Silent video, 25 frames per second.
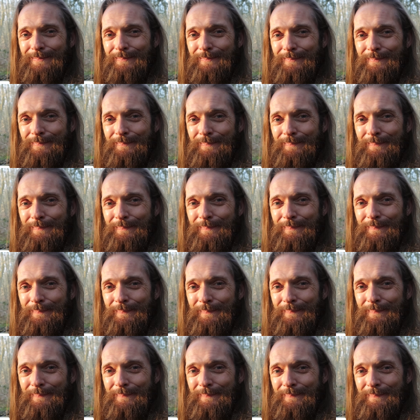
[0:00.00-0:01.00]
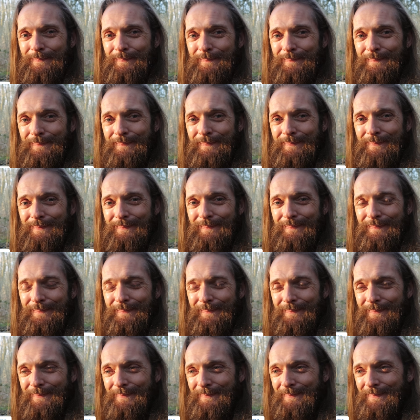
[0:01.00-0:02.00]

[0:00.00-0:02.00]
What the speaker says: Nothing is said.